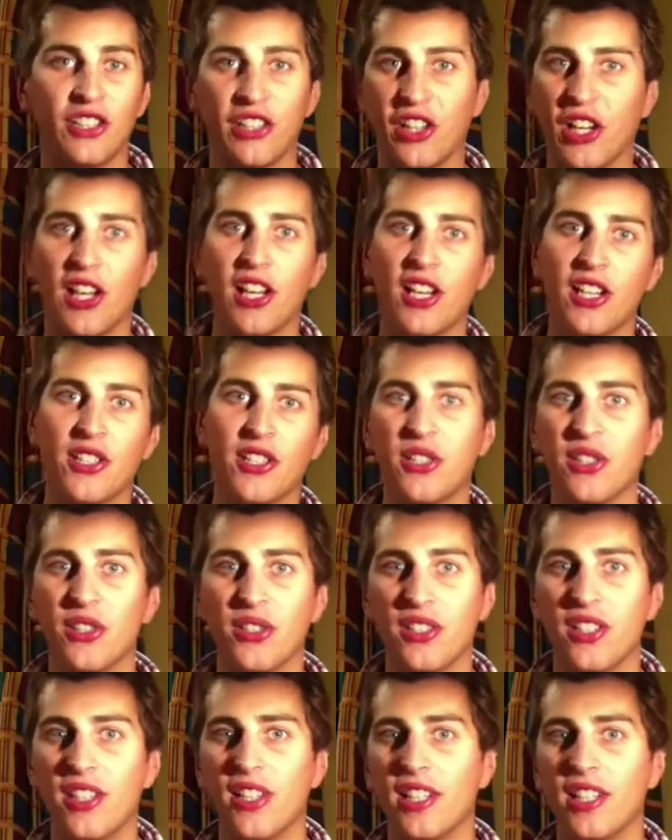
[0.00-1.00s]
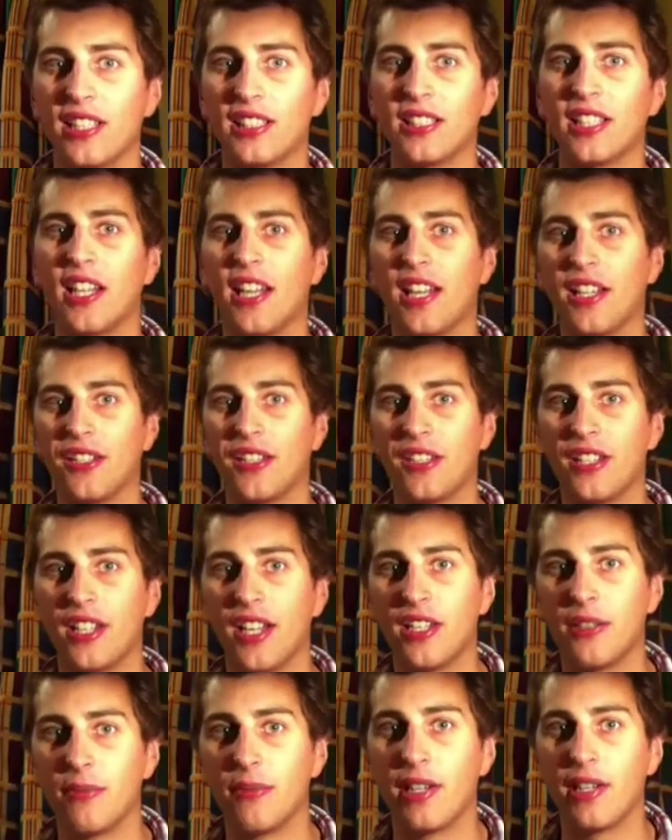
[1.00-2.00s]
and castles and things like that
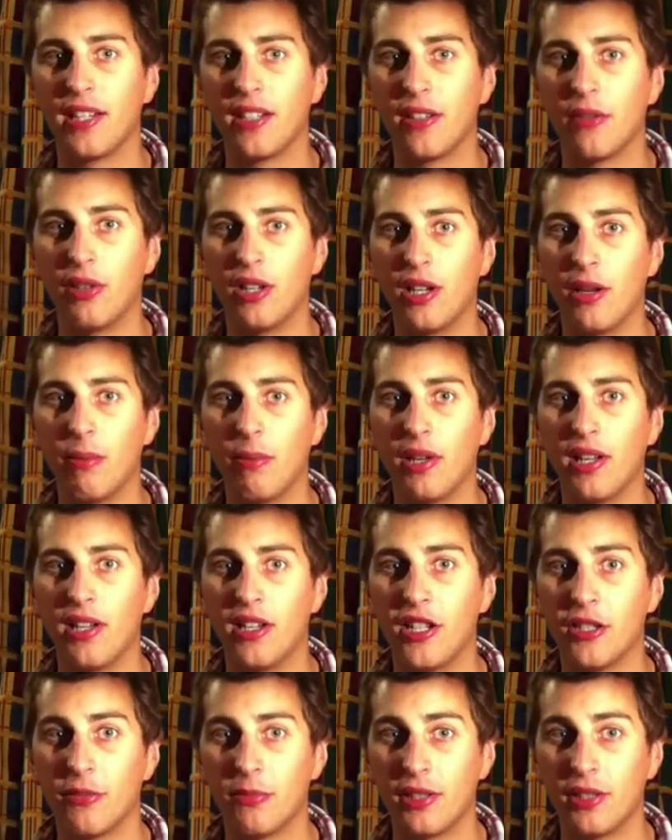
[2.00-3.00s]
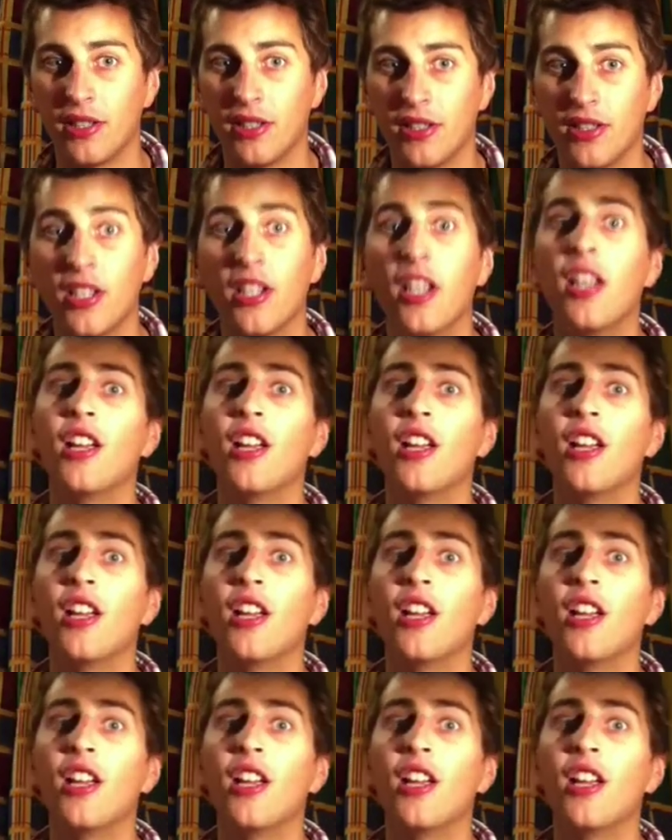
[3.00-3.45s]
started making a reappearance, because